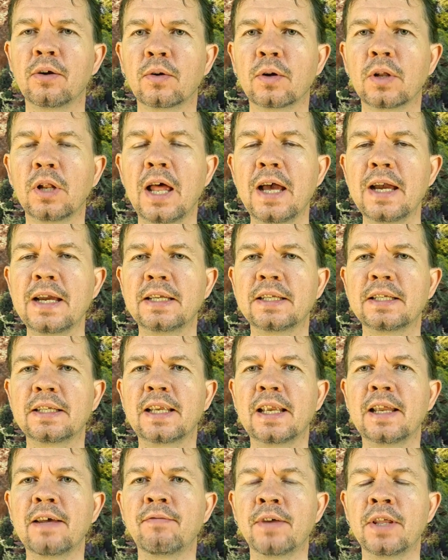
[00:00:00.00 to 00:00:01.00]

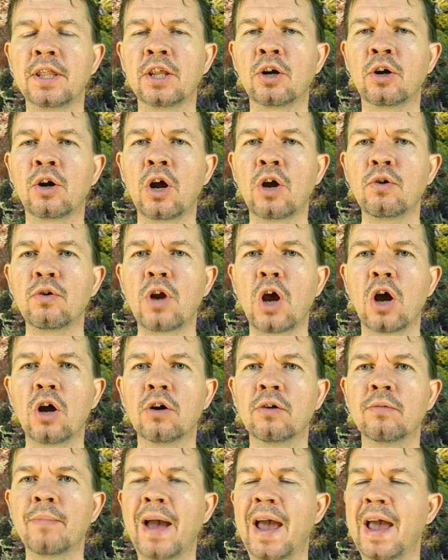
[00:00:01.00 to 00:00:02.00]
Clients live in their own
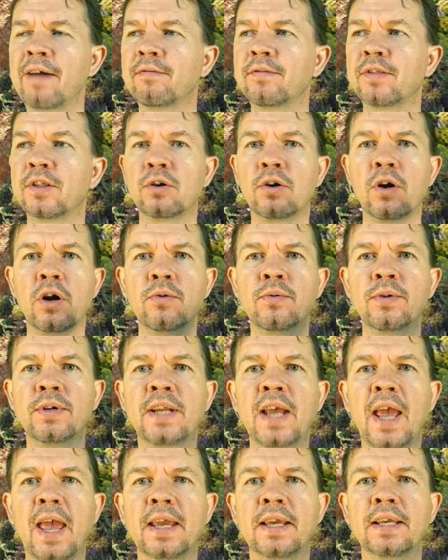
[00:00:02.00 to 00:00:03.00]
home, have their own
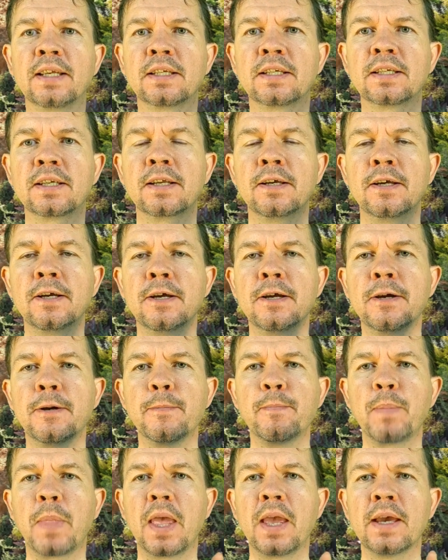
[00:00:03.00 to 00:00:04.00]
taste.
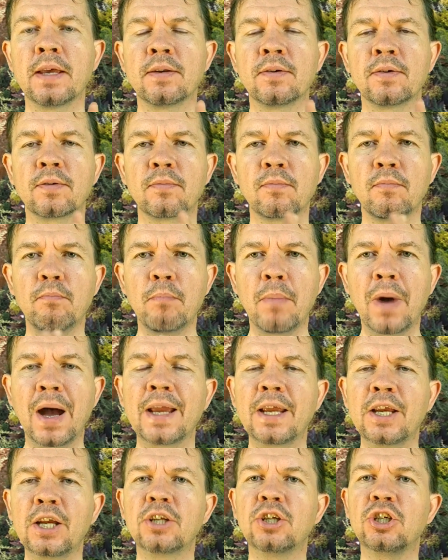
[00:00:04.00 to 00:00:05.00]
And
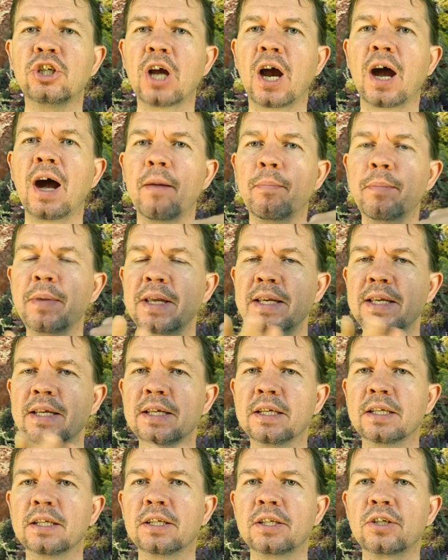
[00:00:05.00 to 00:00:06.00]
my job
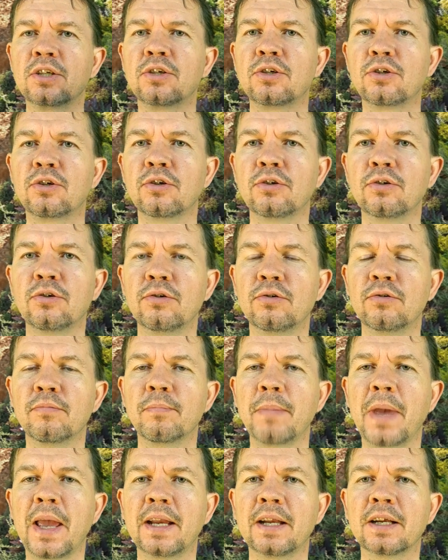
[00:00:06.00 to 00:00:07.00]
is to
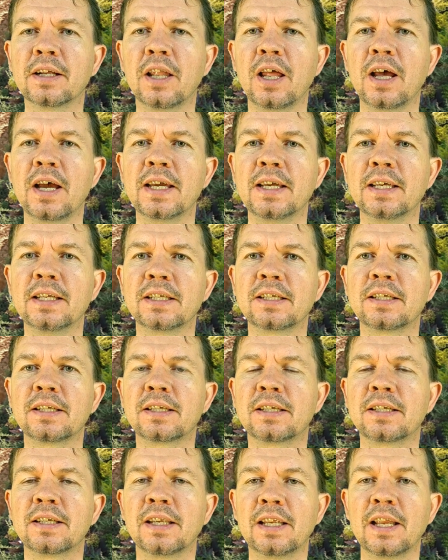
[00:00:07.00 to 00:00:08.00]
make
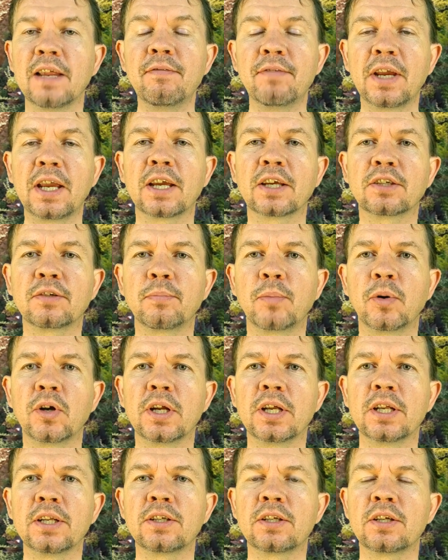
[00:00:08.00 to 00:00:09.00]
clients' living
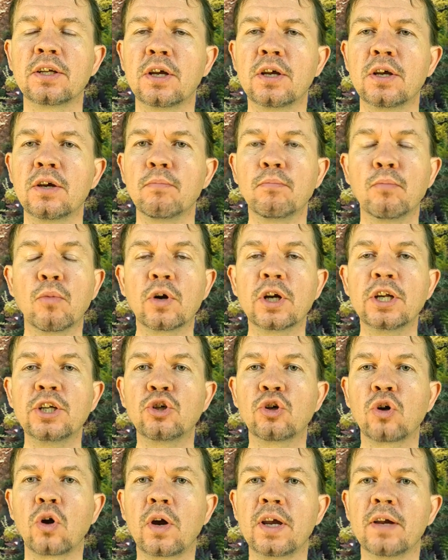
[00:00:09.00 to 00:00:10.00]
experience more
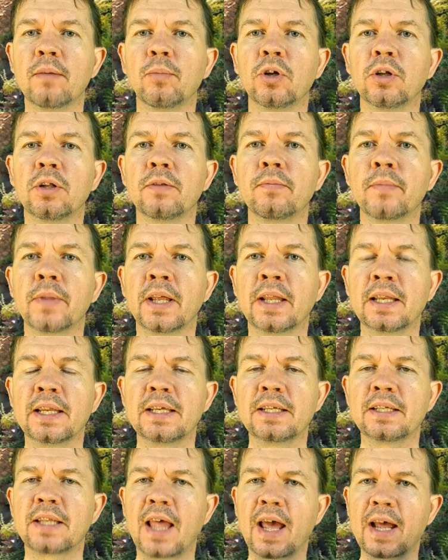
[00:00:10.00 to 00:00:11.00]
enjoyable. At
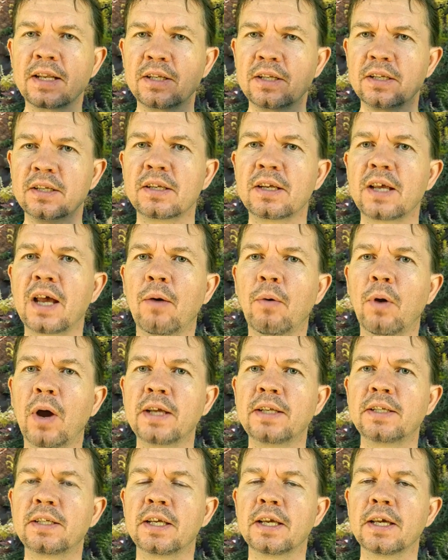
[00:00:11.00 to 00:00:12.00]
least that's how
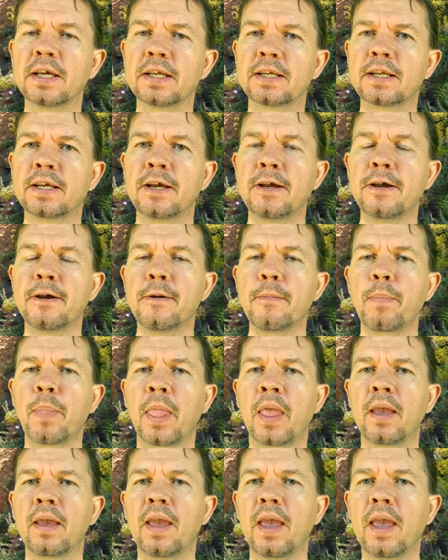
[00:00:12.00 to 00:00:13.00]
I see it.
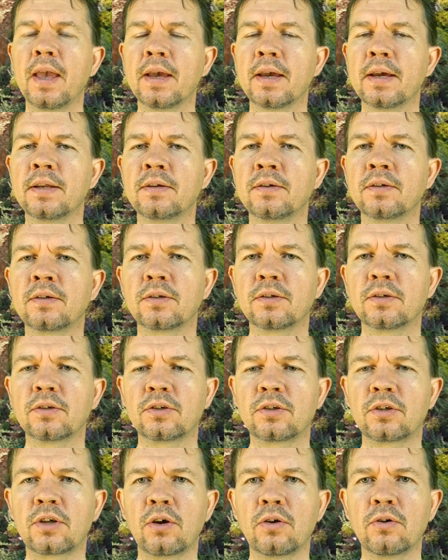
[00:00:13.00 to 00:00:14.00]
And
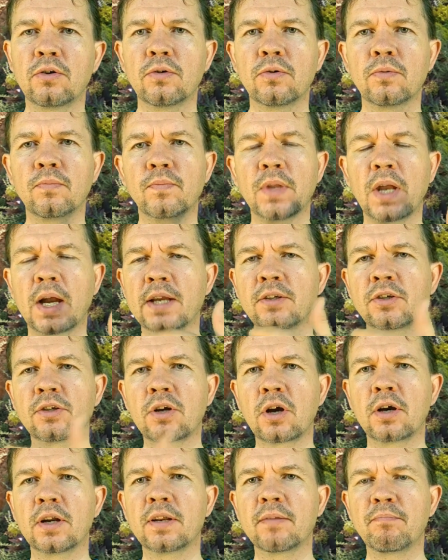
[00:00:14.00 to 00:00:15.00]
so I
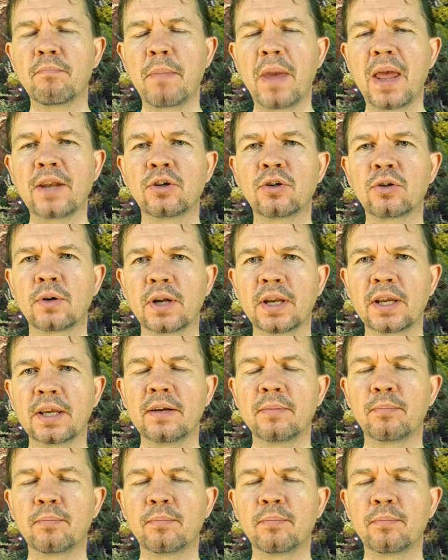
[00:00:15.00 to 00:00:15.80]
started mentoring and